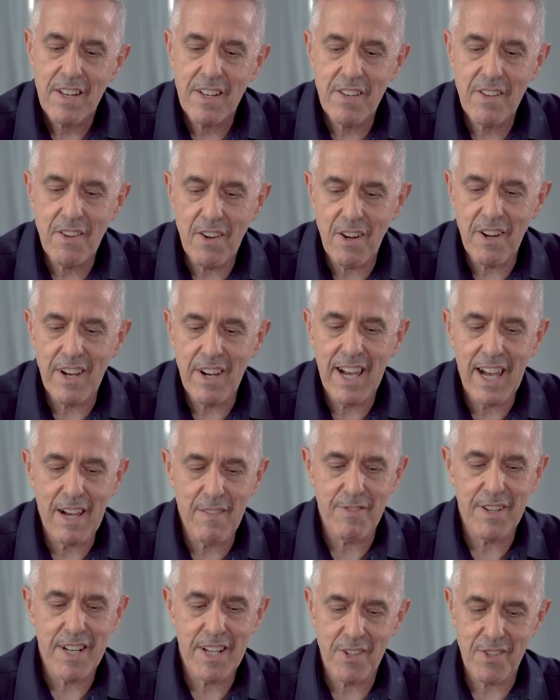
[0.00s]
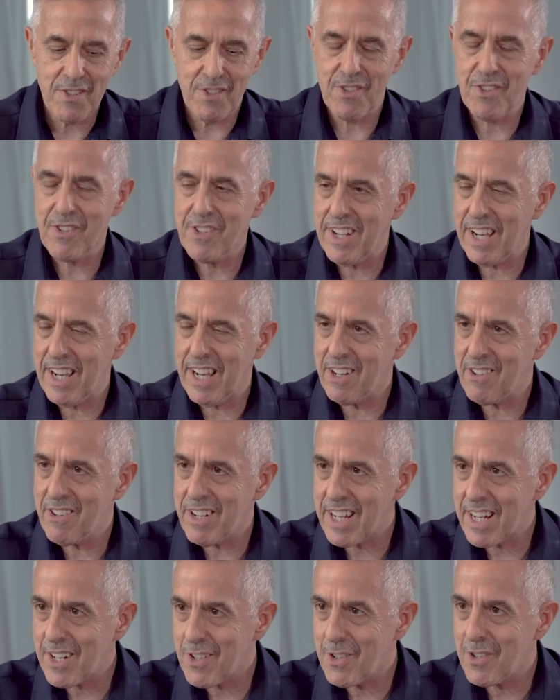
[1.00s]
not having such
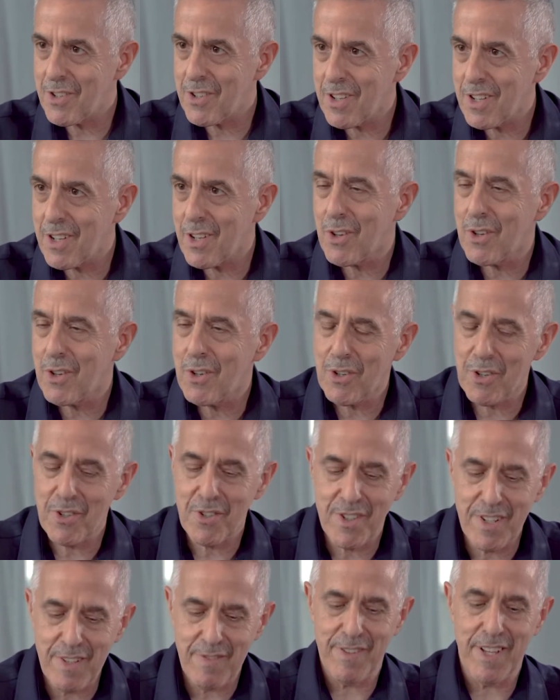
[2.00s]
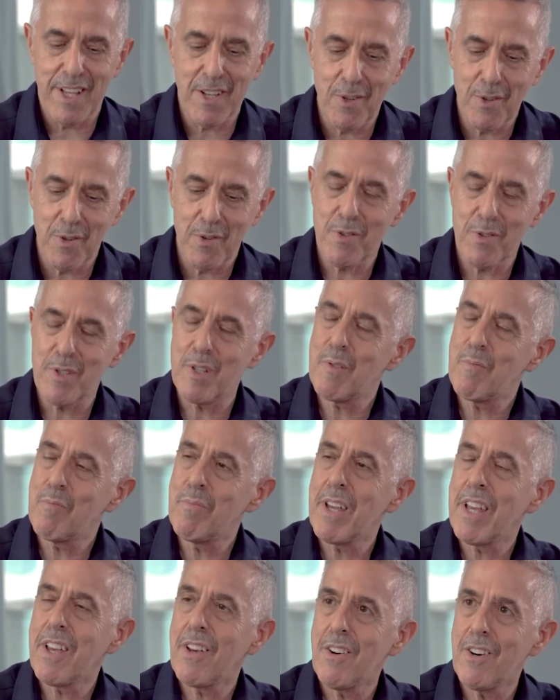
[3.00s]
directors can cause difficulties
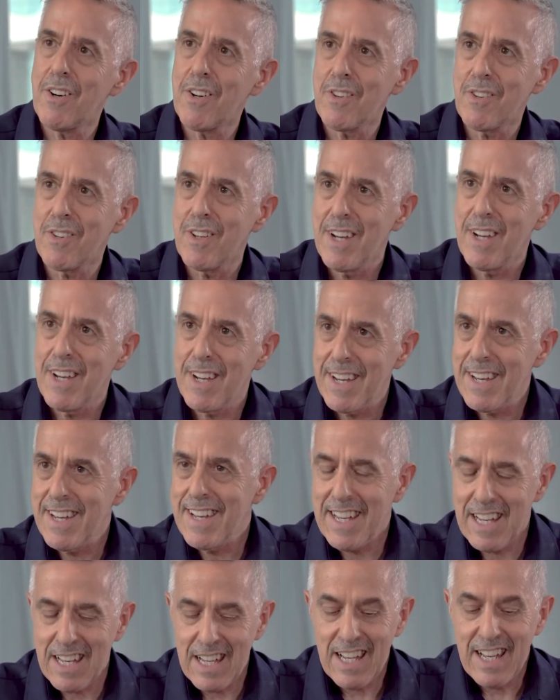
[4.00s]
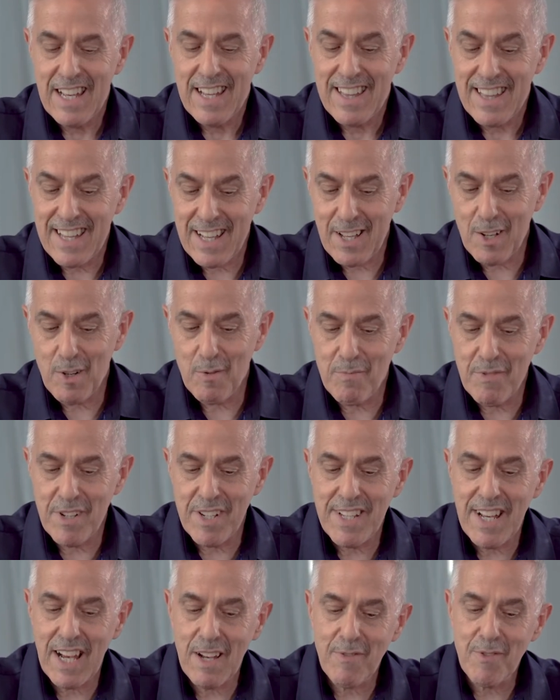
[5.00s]
because the companies
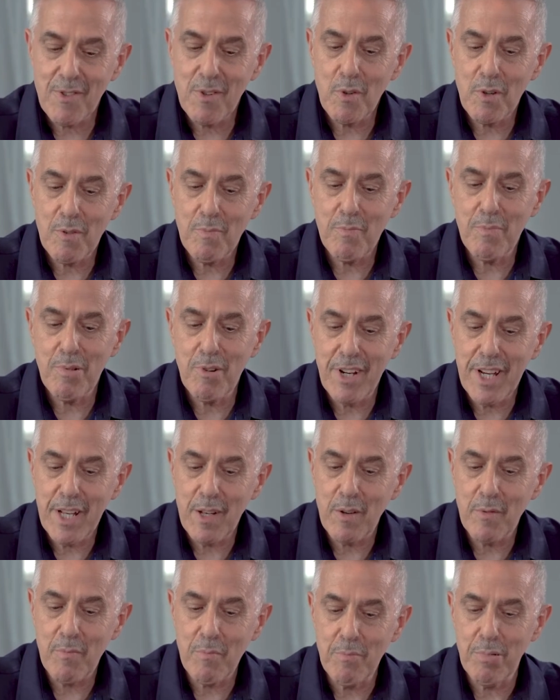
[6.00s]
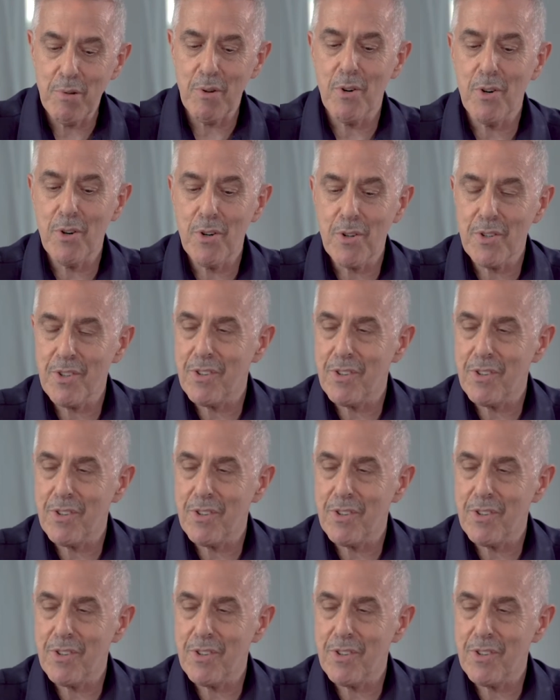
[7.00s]
have to appoint board